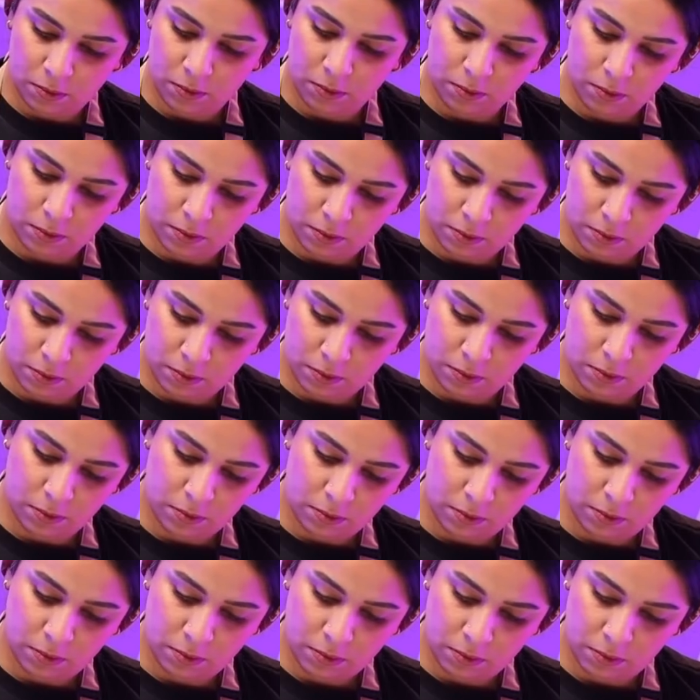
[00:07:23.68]

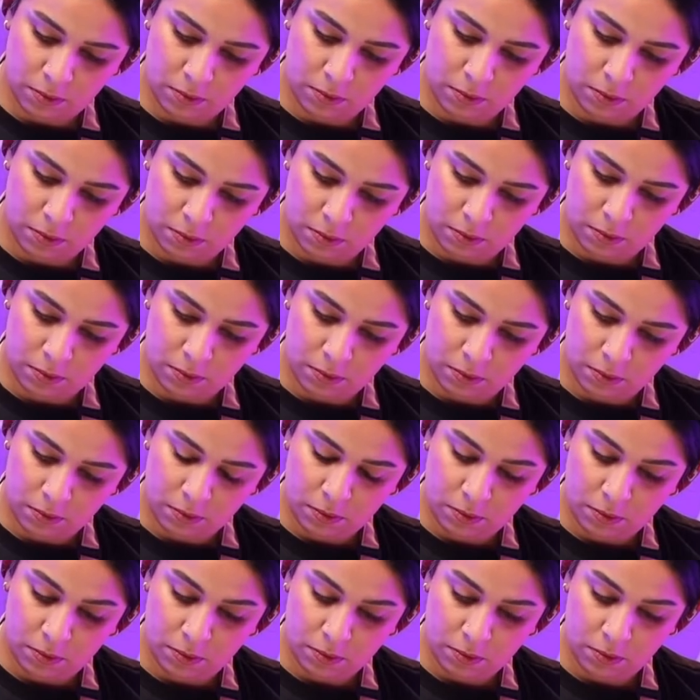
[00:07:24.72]

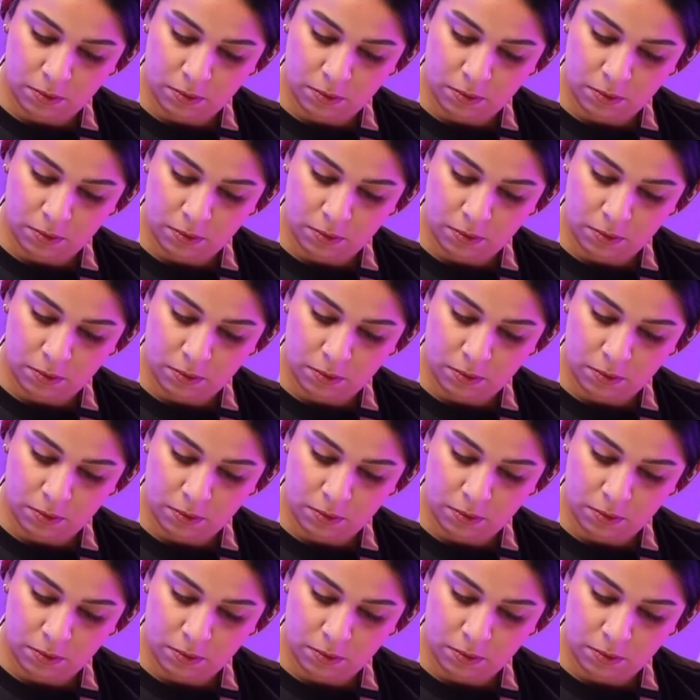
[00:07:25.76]
(silence)